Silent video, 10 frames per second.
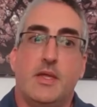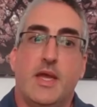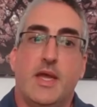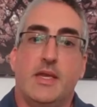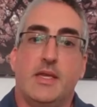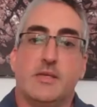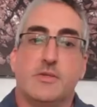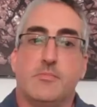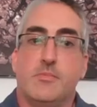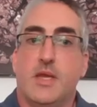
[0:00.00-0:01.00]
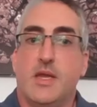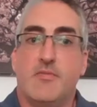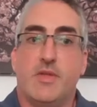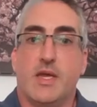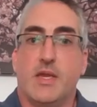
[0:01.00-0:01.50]
And yeah,
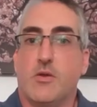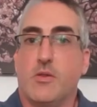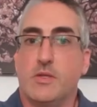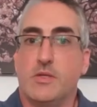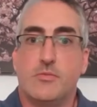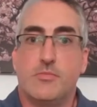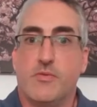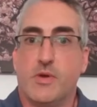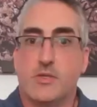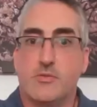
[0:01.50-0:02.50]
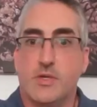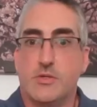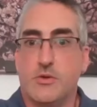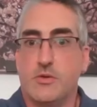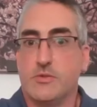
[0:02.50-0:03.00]
having that knowledge provides
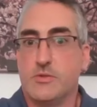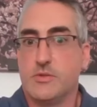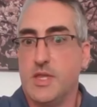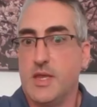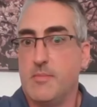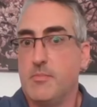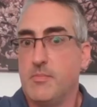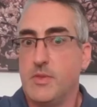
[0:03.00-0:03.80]
reassurance to them